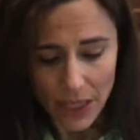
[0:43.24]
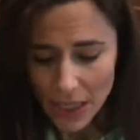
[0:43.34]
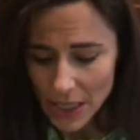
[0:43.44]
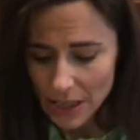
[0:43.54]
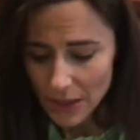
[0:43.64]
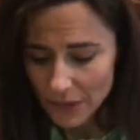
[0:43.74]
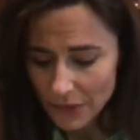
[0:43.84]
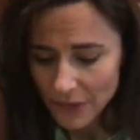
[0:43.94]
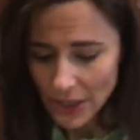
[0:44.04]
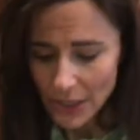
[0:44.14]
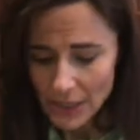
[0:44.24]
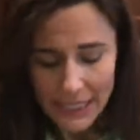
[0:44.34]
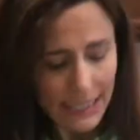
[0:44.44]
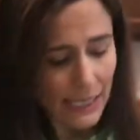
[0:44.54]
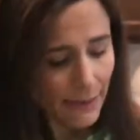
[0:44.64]
of
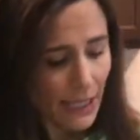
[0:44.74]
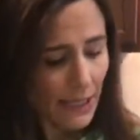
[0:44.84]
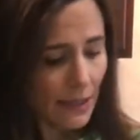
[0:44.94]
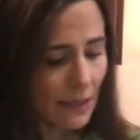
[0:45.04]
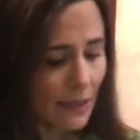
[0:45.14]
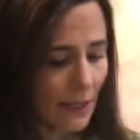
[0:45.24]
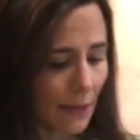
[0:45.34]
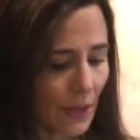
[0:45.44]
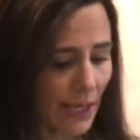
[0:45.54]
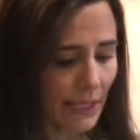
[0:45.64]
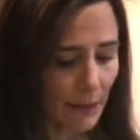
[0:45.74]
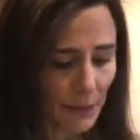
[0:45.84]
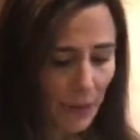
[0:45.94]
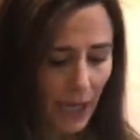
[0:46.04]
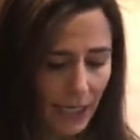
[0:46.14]
cinnamon, and we got a tablespoon
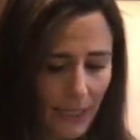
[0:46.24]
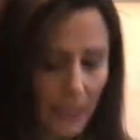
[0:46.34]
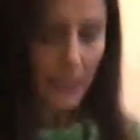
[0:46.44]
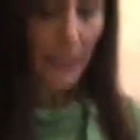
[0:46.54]
of honey